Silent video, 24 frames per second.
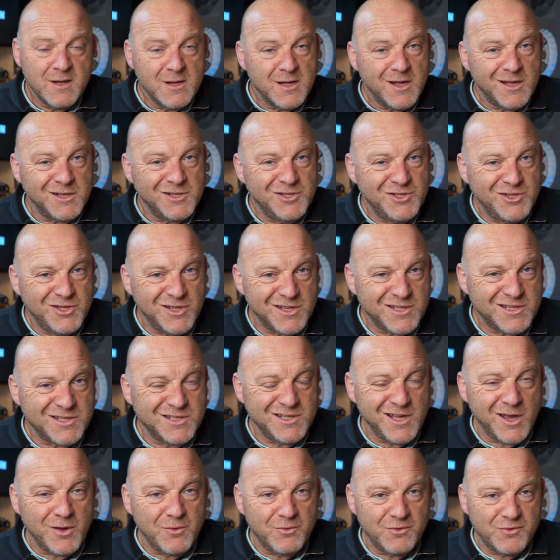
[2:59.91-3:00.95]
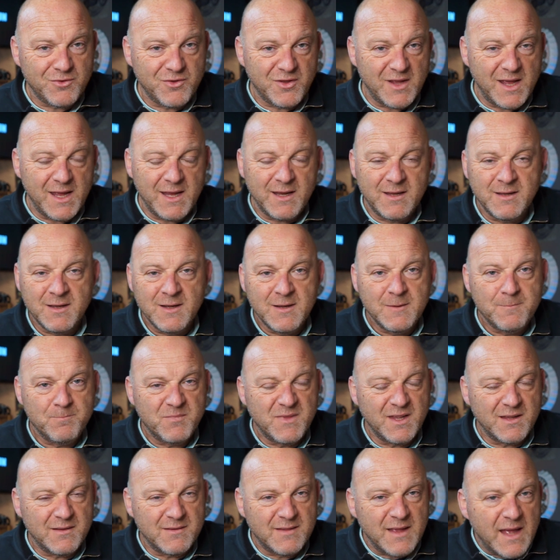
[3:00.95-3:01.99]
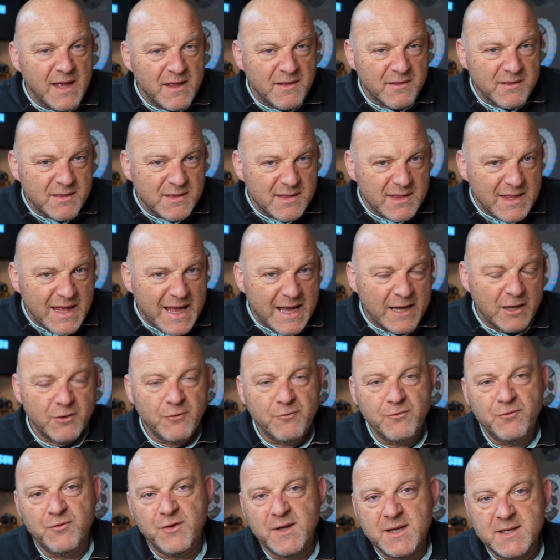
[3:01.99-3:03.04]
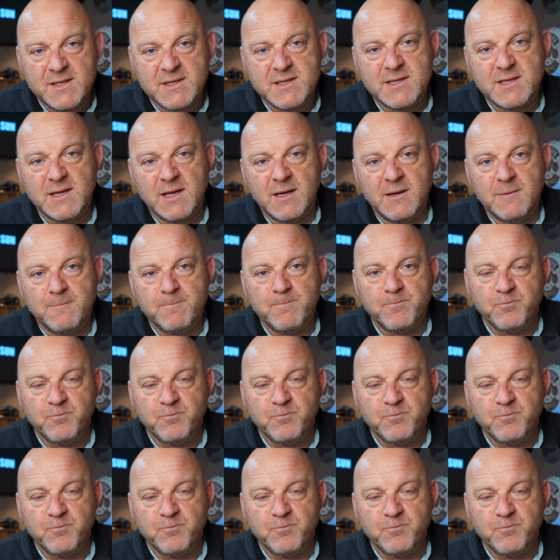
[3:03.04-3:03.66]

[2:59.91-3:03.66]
I just don't think that they're that convincing.